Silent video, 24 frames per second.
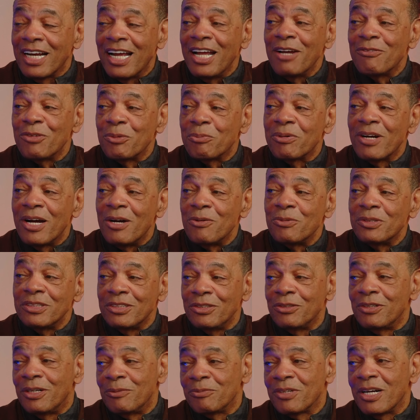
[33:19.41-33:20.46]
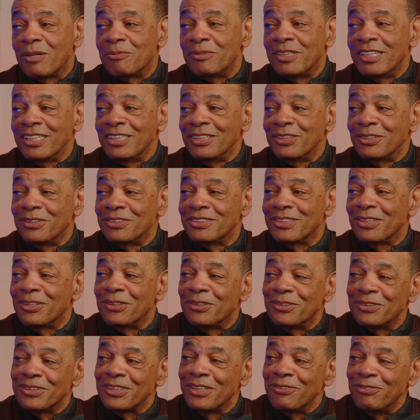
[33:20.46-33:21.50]
have a problem with you, I'm coming to you.
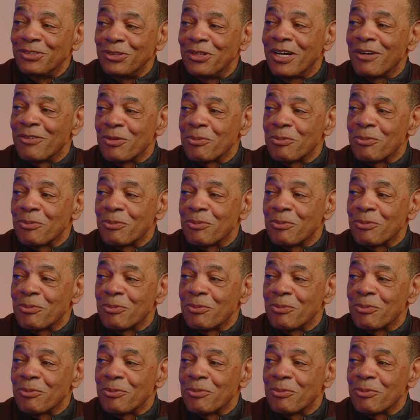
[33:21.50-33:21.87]
So if you have a